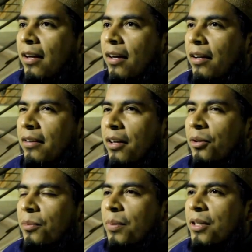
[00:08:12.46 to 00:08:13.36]
And the
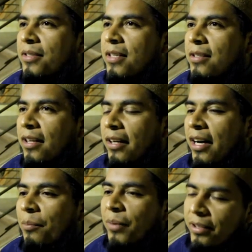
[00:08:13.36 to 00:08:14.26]
other part says like,
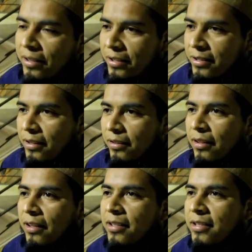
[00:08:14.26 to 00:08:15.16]
I met Isa
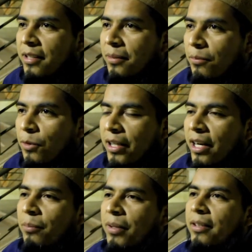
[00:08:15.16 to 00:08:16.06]
the same way
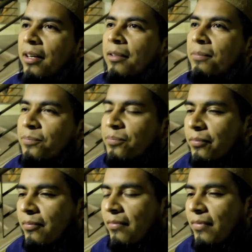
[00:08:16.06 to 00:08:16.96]
I met Adam.
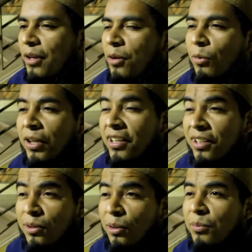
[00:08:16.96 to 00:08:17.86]
When
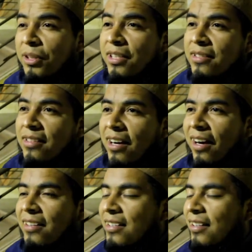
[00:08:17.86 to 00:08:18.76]
he told me this,
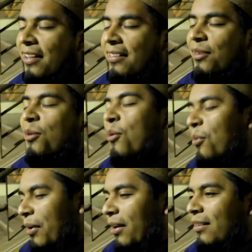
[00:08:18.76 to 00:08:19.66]
I said like, no
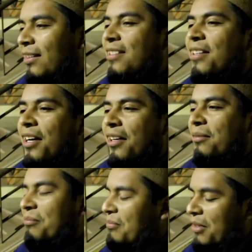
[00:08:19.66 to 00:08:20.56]
way, this guy
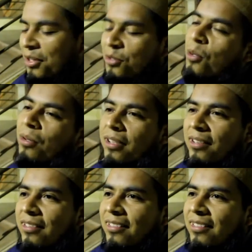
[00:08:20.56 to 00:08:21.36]
is joking.